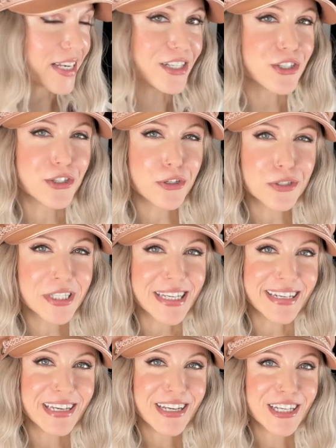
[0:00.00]
is
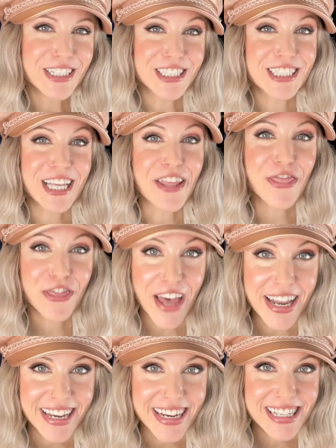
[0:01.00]
using
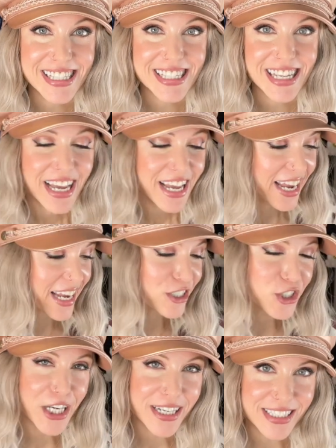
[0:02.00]
synthetics and
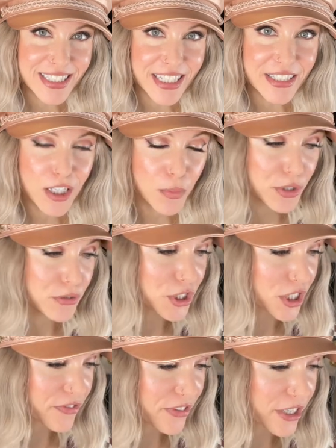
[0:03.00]
yet is E W
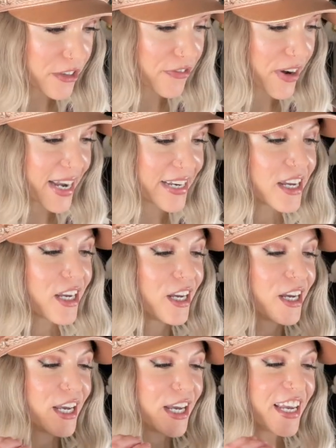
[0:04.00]
G verified.
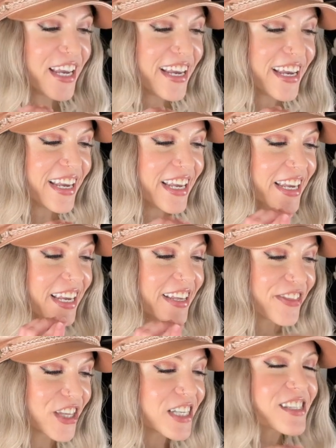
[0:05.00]

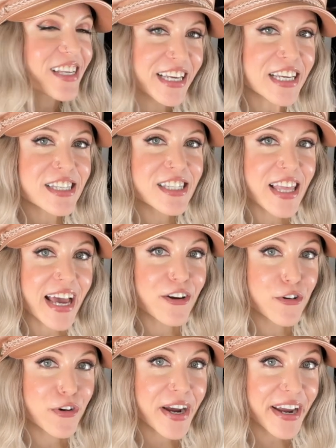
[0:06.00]
This is that
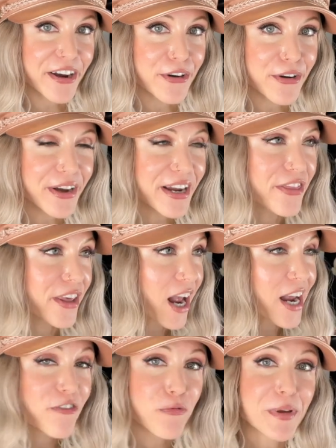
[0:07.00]
gray area that
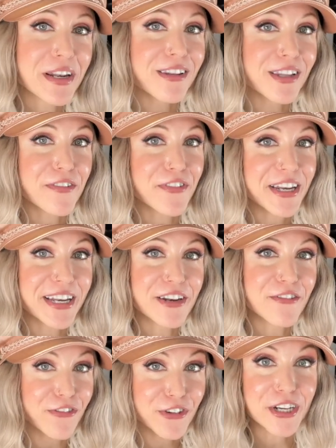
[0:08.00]
I've been living
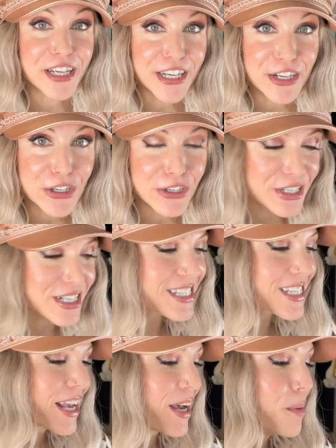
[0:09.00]
in for
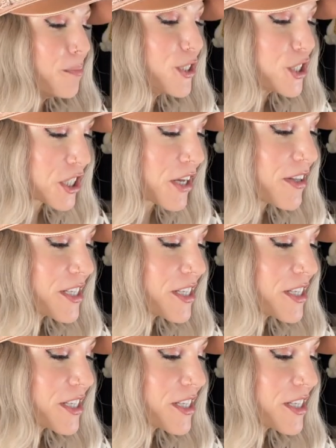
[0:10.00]
years. Michelle